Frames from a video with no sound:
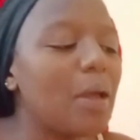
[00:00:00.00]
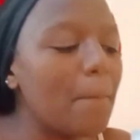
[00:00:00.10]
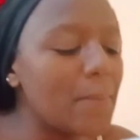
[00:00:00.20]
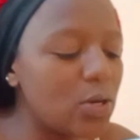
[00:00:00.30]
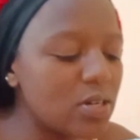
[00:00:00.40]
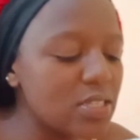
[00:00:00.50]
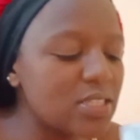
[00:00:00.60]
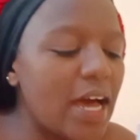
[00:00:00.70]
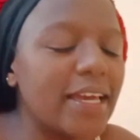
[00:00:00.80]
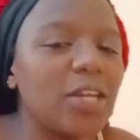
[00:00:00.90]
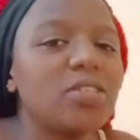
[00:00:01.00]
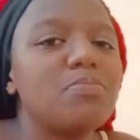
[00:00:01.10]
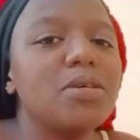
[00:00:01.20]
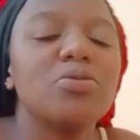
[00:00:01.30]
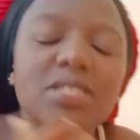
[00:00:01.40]
Because I cannot
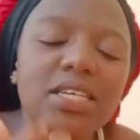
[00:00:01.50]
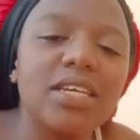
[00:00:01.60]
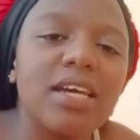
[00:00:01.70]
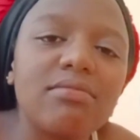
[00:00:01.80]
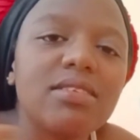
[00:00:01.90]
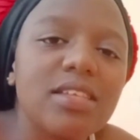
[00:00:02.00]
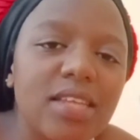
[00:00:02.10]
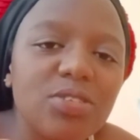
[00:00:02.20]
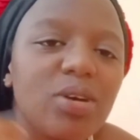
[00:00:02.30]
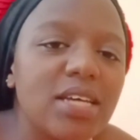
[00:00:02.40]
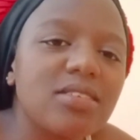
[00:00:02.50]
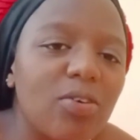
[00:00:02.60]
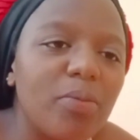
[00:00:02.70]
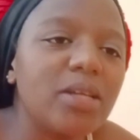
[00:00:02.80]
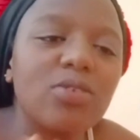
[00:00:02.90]
be using everything that you guys
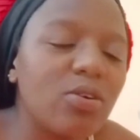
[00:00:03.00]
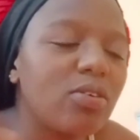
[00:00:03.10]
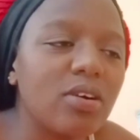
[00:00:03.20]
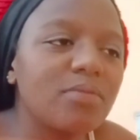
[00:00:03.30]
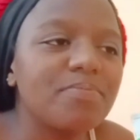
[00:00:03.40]
recommend. No.